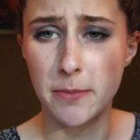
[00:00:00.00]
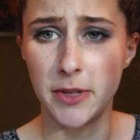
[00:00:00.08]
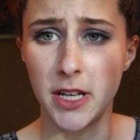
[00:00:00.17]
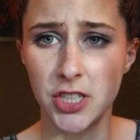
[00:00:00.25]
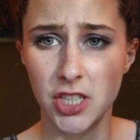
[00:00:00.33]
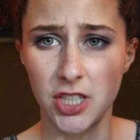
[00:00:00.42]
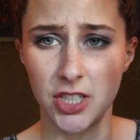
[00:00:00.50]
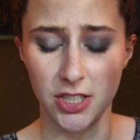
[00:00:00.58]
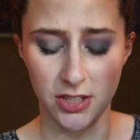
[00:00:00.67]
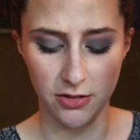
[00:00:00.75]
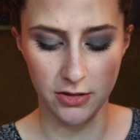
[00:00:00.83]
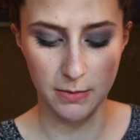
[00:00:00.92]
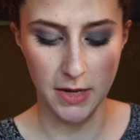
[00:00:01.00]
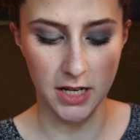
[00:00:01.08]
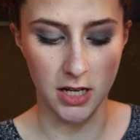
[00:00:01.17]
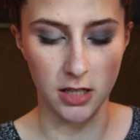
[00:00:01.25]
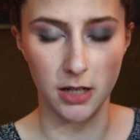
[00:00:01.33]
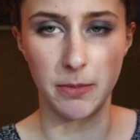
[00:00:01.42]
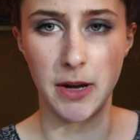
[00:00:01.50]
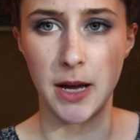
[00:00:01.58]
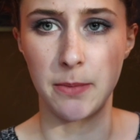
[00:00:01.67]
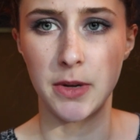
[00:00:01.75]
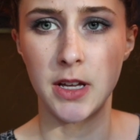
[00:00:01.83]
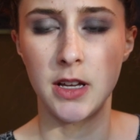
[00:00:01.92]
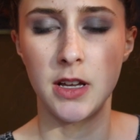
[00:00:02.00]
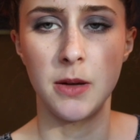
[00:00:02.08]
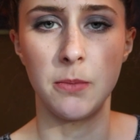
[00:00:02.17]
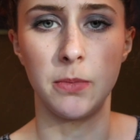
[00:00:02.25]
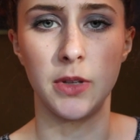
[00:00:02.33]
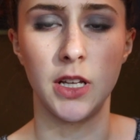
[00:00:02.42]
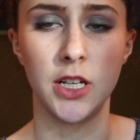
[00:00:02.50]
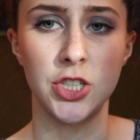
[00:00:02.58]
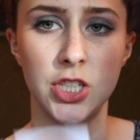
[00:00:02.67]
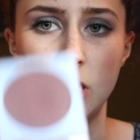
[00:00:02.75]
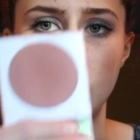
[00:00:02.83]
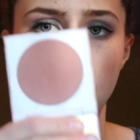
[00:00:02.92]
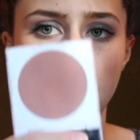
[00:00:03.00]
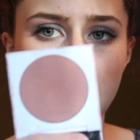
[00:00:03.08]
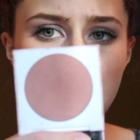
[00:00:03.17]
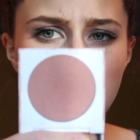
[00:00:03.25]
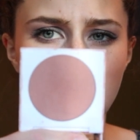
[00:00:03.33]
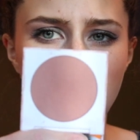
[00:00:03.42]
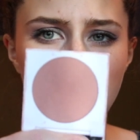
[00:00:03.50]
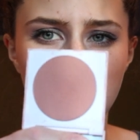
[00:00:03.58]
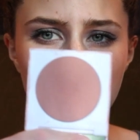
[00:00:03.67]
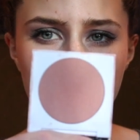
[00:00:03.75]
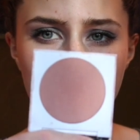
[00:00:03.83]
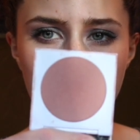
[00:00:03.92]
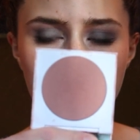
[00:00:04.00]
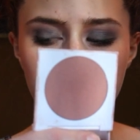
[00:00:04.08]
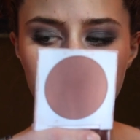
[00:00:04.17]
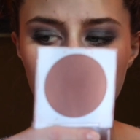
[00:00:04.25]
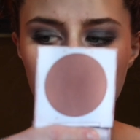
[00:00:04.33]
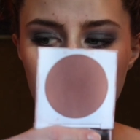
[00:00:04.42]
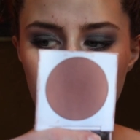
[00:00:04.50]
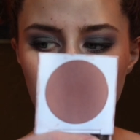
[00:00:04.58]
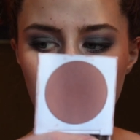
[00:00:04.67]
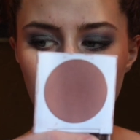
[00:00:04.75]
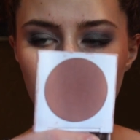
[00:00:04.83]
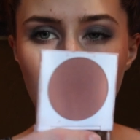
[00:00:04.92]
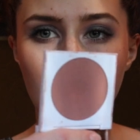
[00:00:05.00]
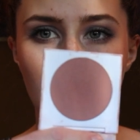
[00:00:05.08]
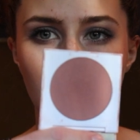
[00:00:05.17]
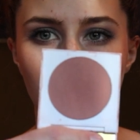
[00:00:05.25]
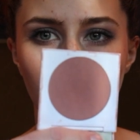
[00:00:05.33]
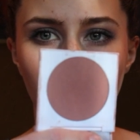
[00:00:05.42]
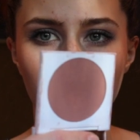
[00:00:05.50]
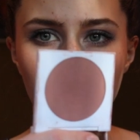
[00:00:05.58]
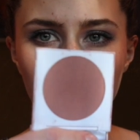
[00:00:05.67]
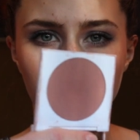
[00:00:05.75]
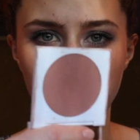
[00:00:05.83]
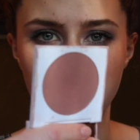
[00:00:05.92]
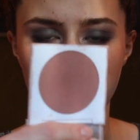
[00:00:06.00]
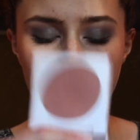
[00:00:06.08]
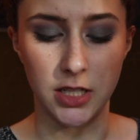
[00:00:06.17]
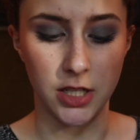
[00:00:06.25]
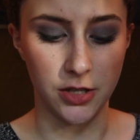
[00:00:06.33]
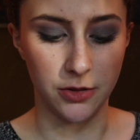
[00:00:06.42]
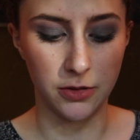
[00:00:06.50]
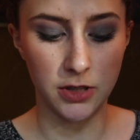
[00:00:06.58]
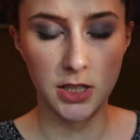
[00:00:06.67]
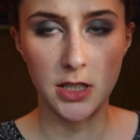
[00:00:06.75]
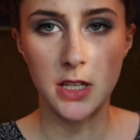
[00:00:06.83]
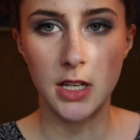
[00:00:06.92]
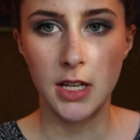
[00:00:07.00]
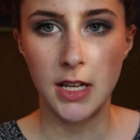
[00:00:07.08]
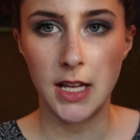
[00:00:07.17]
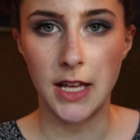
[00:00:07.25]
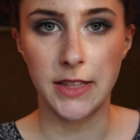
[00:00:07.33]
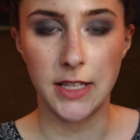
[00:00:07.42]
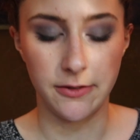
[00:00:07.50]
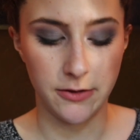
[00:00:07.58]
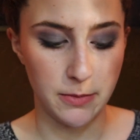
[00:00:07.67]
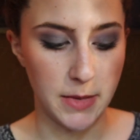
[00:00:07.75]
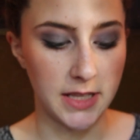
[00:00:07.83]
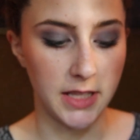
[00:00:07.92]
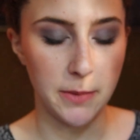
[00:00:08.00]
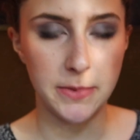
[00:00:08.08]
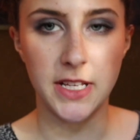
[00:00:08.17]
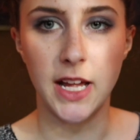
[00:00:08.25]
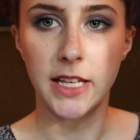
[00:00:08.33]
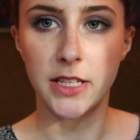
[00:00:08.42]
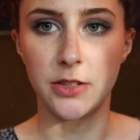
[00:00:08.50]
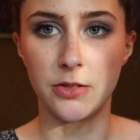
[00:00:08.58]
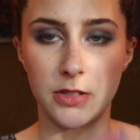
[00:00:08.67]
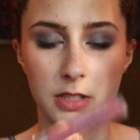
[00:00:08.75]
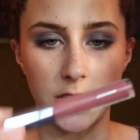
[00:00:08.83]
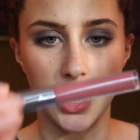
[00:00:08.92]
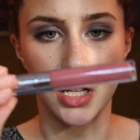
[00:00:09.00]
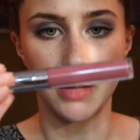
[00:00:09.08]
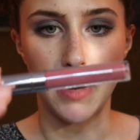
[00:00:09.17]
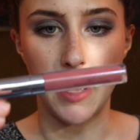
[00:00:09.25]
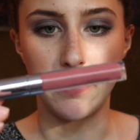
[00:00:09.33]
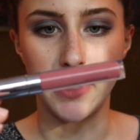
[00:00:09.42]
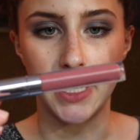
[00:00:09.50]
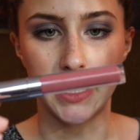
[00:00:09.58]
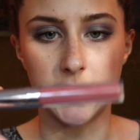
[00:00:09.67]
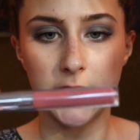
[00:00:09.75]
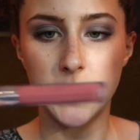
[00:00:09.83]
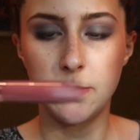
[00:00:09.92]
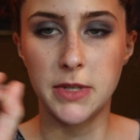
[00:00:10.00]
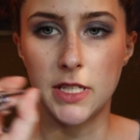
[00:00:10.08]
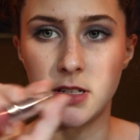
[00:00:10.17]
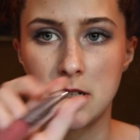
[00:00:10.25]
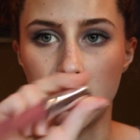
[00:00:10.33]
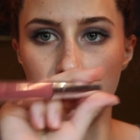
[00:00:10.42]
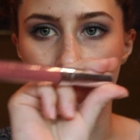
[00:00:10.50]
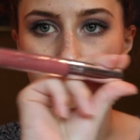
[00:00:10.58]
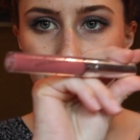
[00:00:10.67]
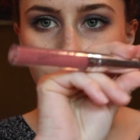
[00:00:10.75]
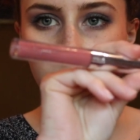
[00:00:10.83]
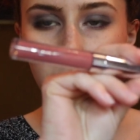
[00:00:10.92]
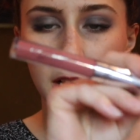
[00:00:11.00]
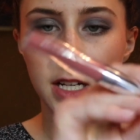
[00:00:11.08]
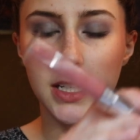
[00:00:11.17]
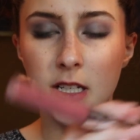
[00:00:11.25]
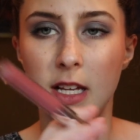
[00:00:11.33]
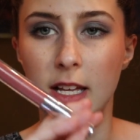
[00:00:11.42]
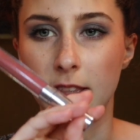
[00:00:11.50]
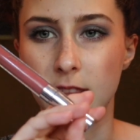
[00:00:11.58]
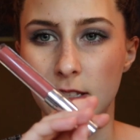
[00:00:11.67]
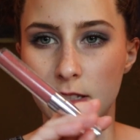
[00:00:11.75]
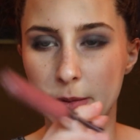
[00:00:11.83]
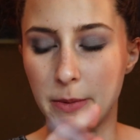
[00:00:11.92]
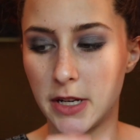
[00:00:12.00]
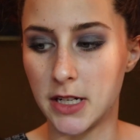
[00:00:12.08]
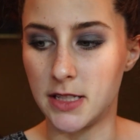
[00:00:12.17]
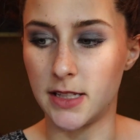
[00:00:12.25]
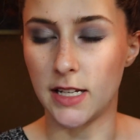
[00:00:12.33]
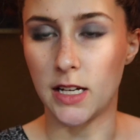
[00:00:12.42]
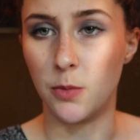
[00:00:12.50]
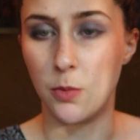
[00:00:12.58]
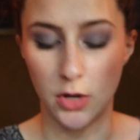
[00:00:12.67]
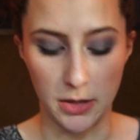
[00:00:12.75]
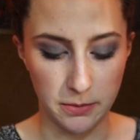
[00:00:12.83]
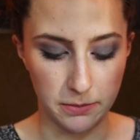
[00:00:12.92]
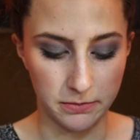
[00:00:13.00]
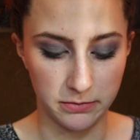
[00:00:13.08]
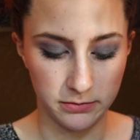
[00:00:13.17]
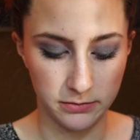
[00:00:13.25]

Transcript: blush. I just used my ColourPop blush in Weirdo, which is kind of like a warm rosy nude. And then for my lips, I used ColourPop Blotted Lip in Zuma, and this one is like a warm